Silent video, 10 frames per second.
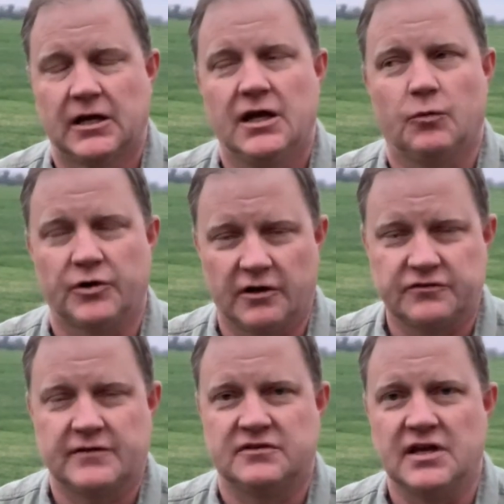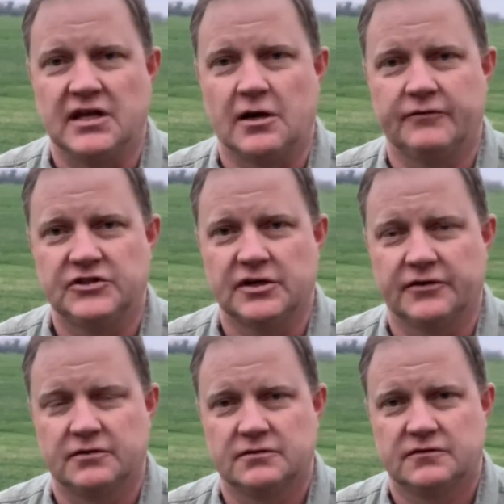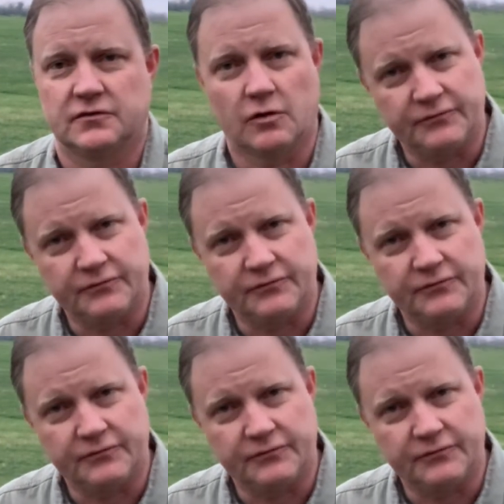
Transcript: But we also have to take care of each other. So if